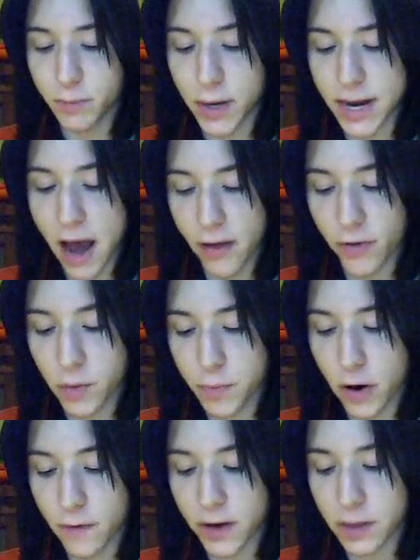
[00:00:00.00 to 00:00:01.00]
but not in their
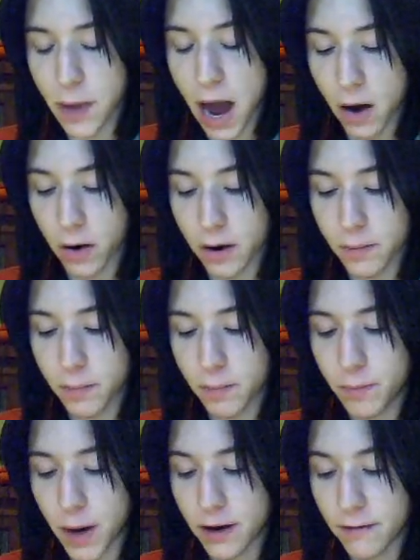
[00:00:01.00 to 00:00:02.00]
perfect power,
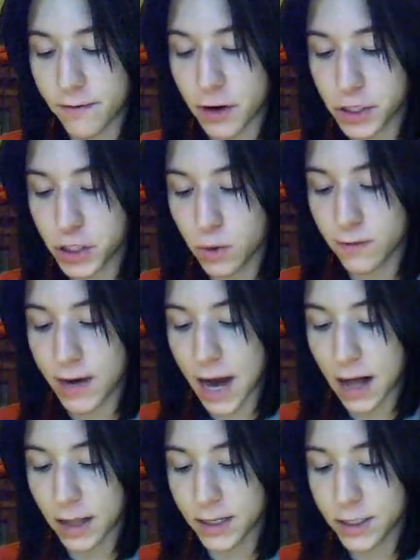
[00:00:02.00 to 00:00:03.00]
but in virtue of
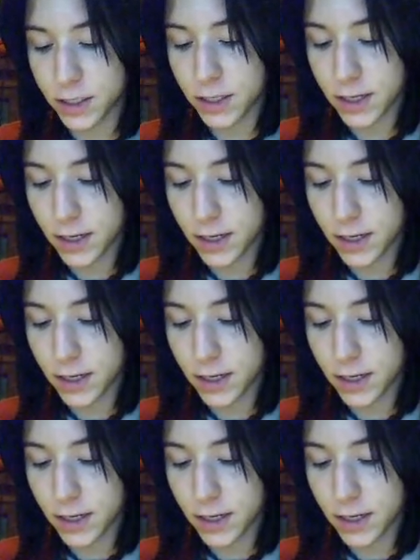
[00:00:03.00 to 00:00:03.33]
knowledge.